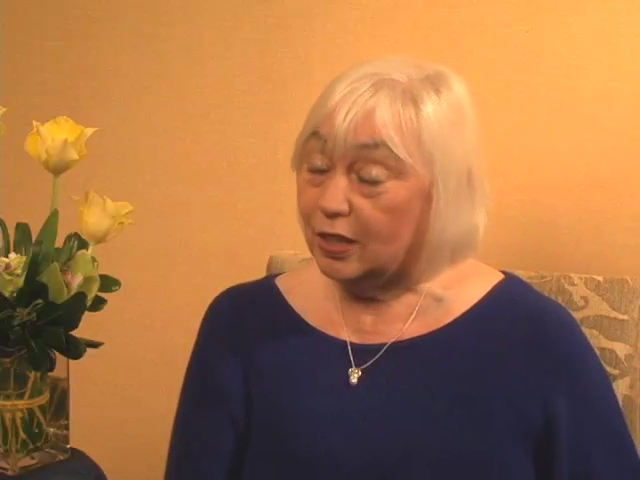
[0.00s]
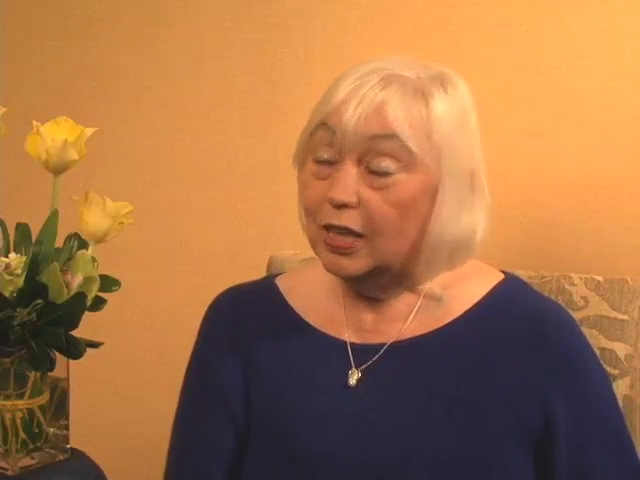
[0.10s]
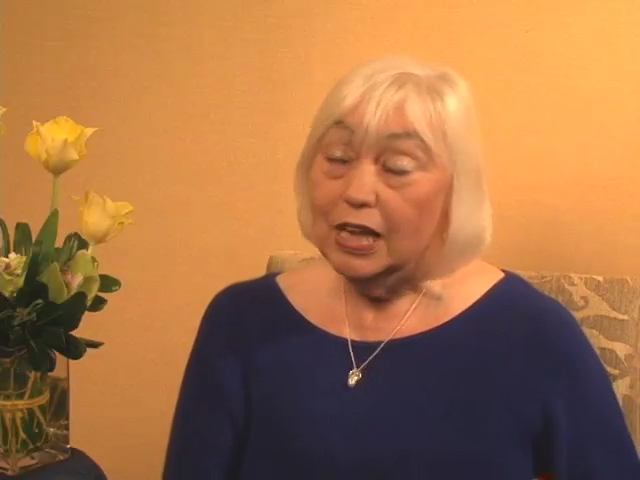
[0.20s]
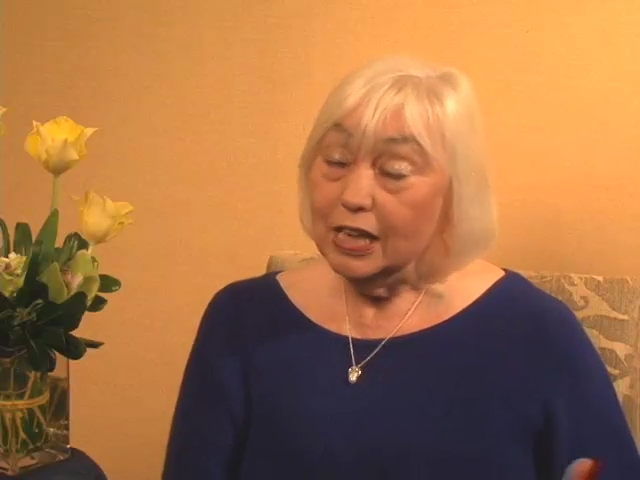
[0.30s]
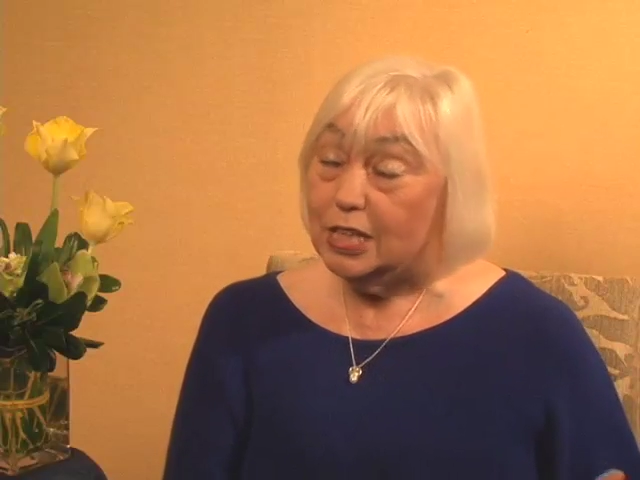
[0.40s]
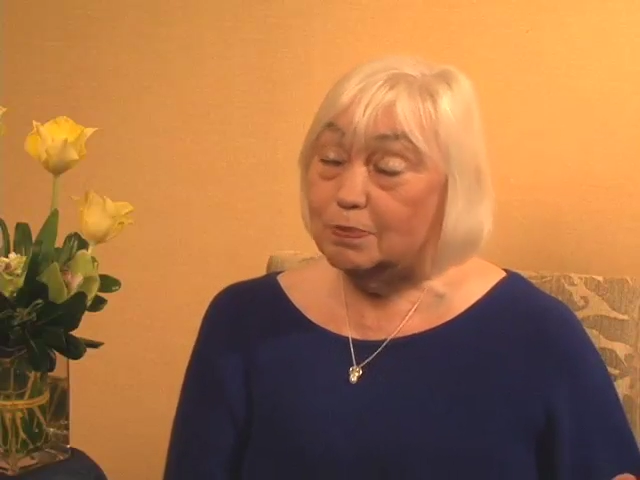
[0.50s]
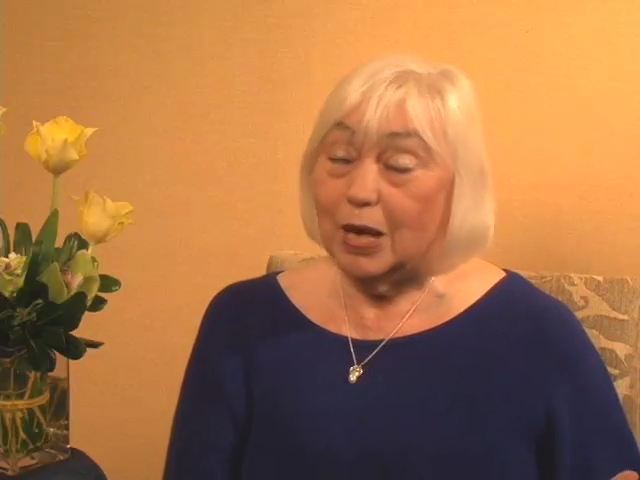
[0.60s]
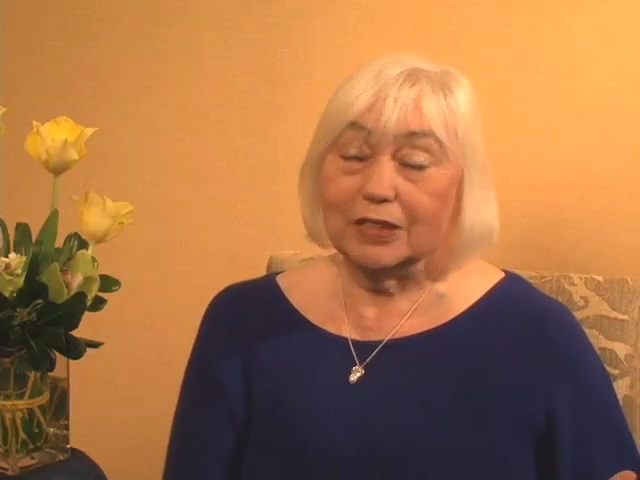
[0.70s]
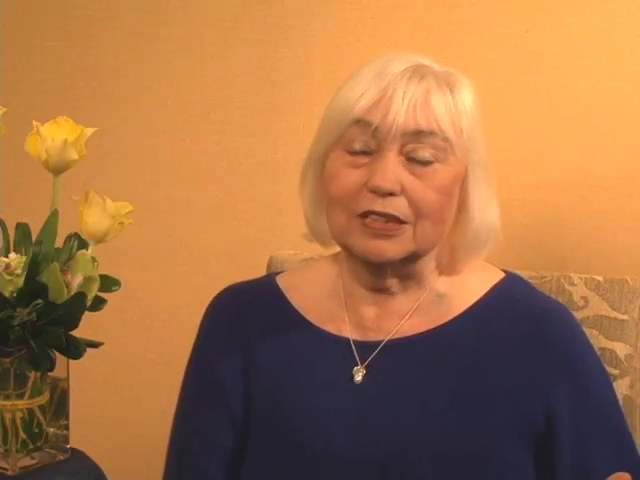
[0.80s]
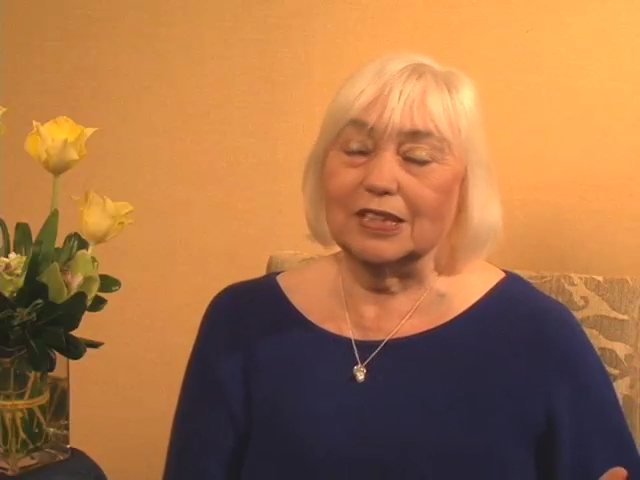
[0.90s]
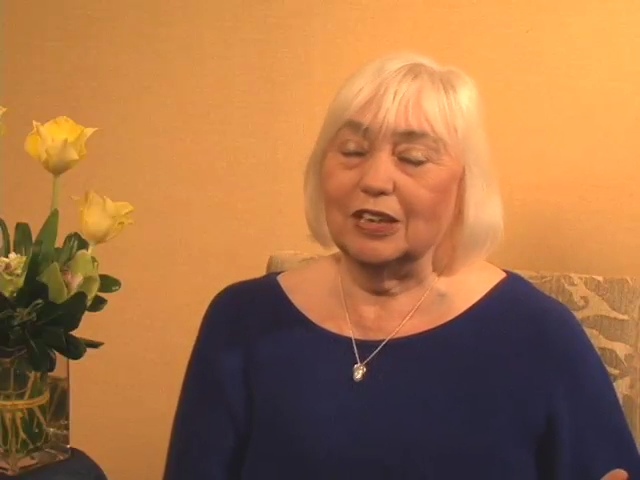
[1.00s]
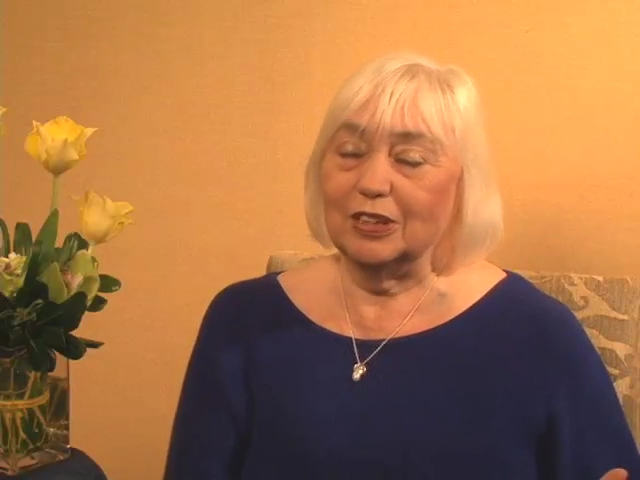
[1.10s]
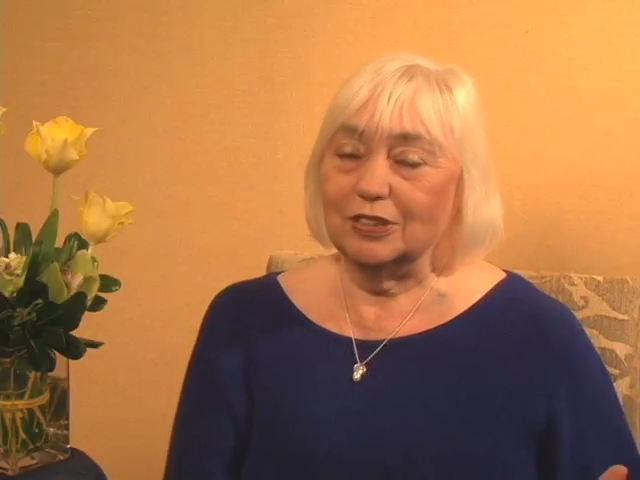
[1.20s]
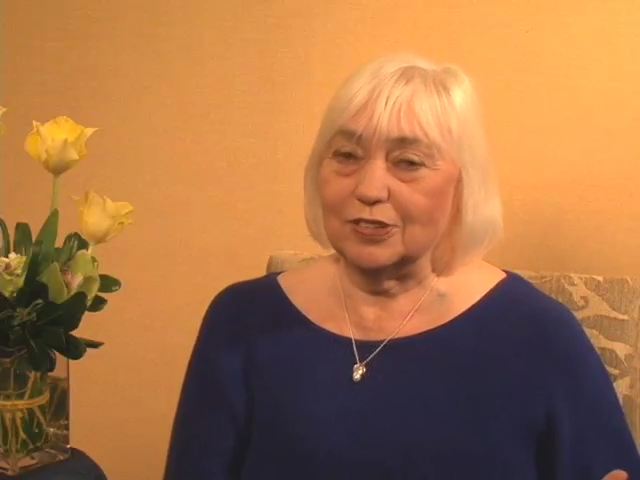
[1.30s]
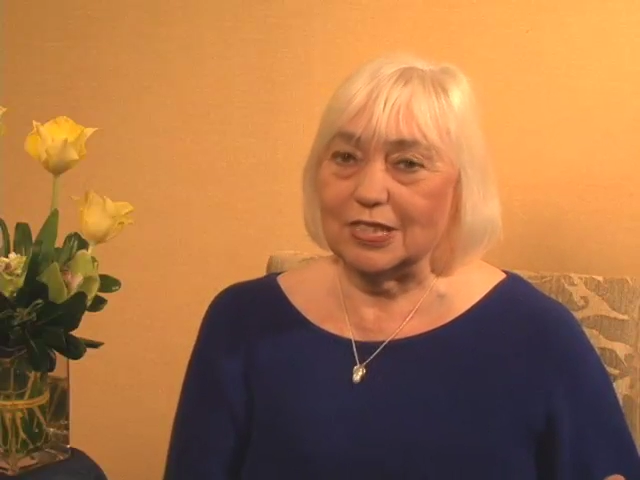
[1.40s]
and he's back to
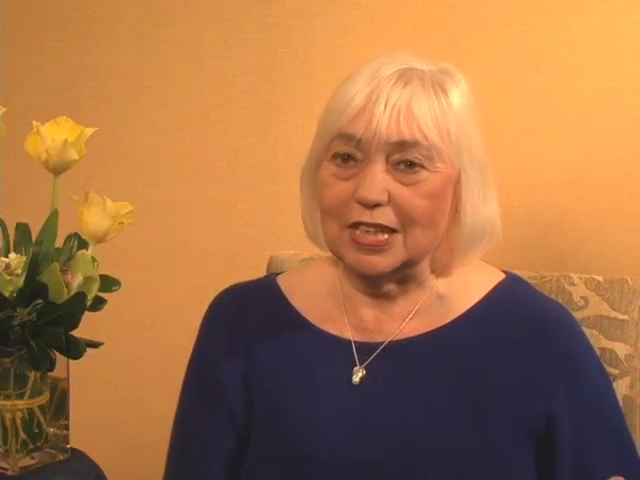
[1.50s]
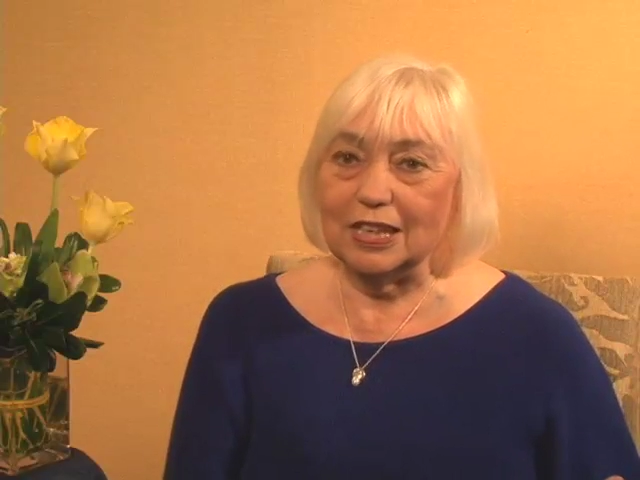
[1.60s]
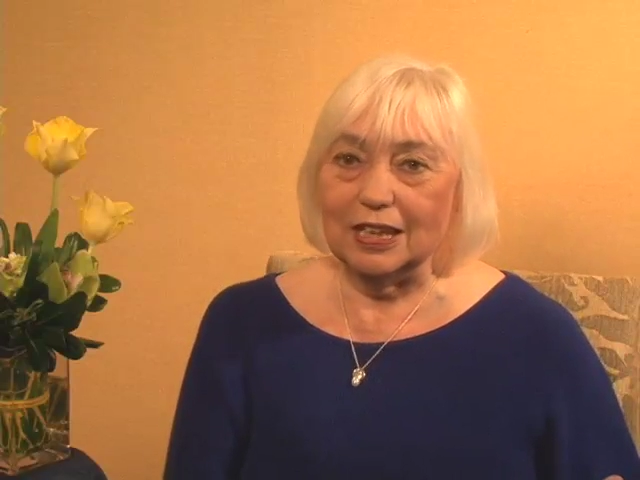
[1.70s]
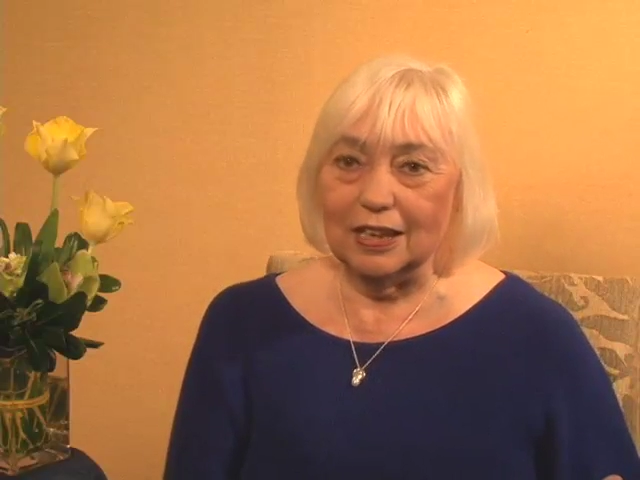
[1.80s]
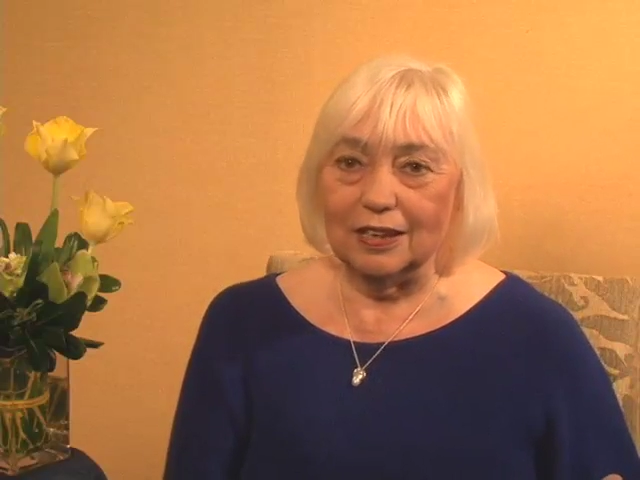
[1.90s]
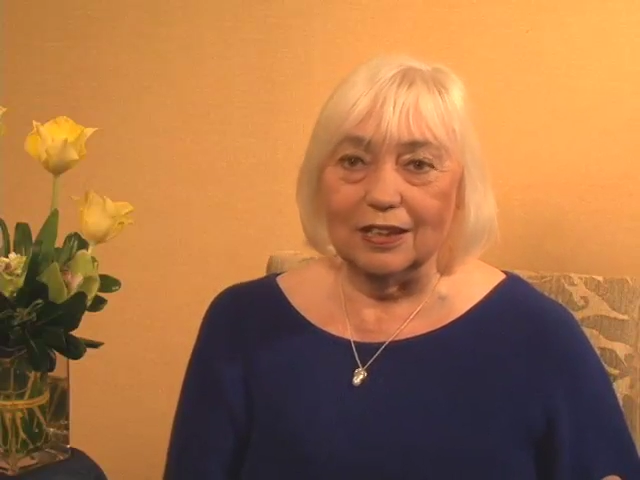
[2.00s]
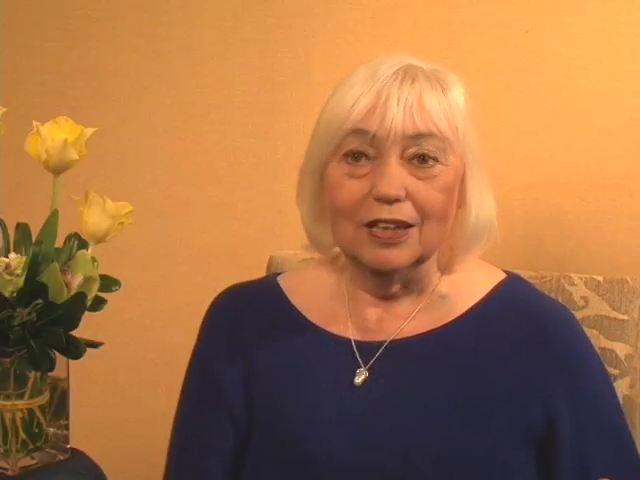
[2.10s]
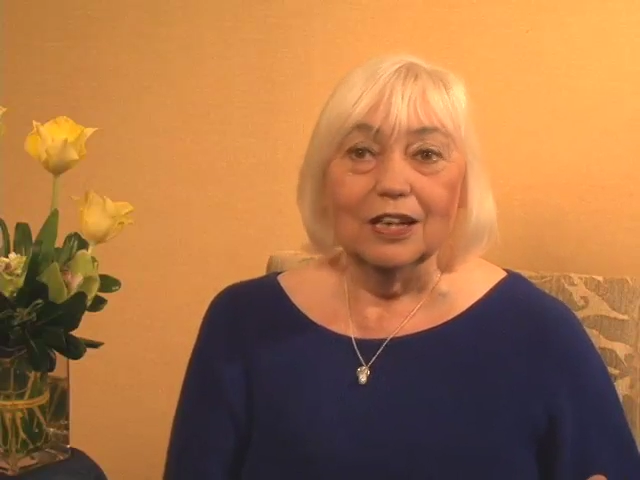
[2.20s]
downhill skiing.